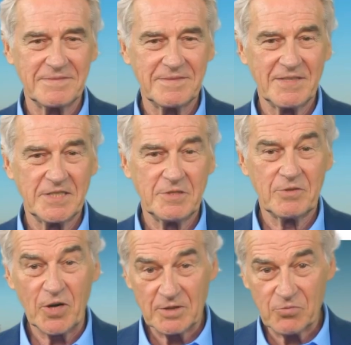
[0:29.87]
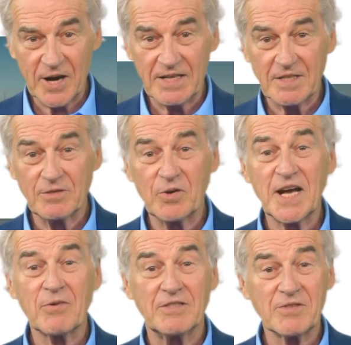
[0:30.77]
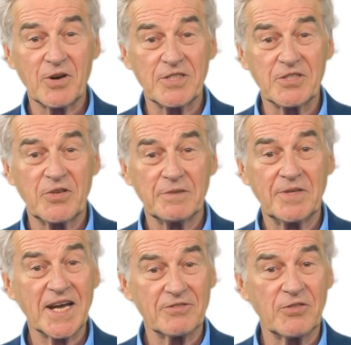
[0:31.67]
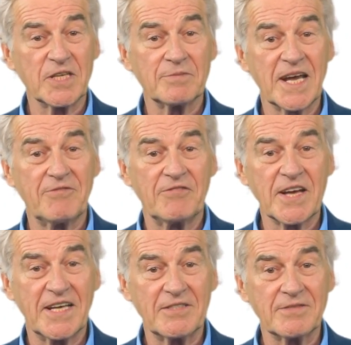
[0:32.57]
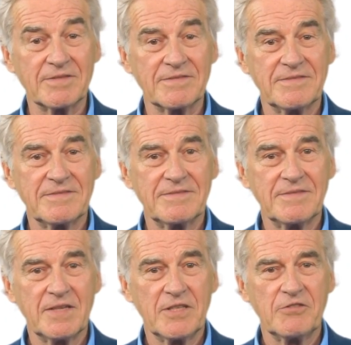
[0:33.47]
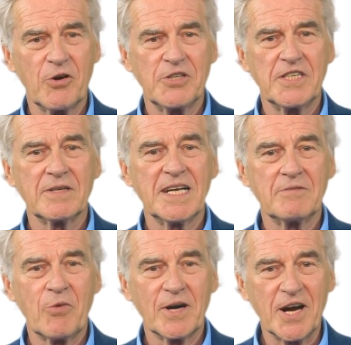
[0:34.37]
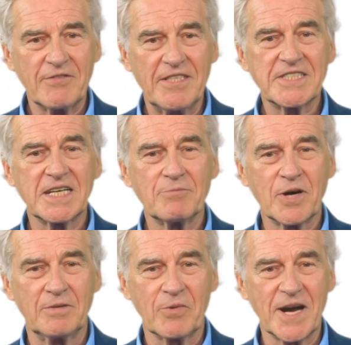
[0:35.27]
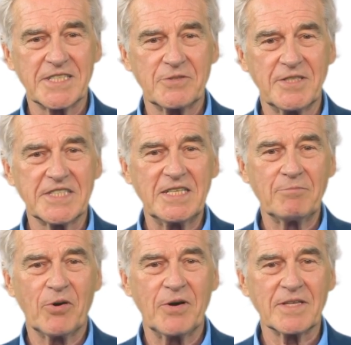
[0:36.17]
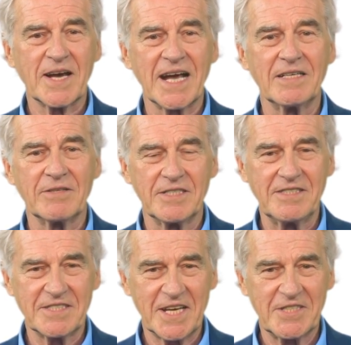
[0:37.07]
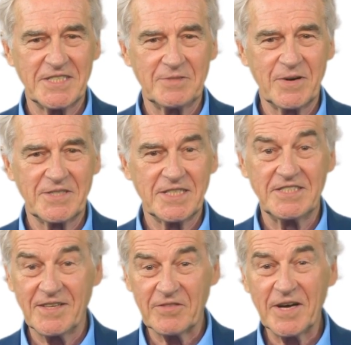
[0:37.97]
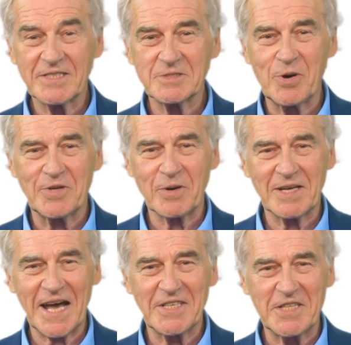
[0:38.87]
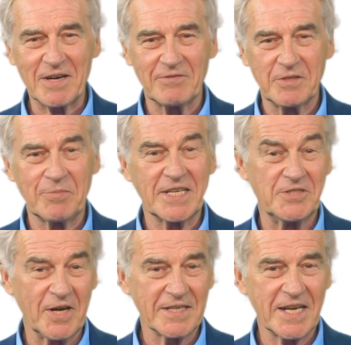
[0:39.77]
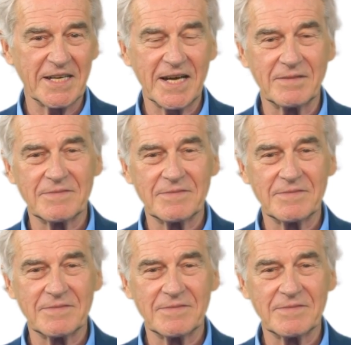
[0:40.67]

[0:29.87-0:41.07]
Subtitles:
Does the block plan comply with Clause 3 Part 3 Part 5? Unfortunately, we often see block plans missing important items such as emergency phones or the location of the baseline data.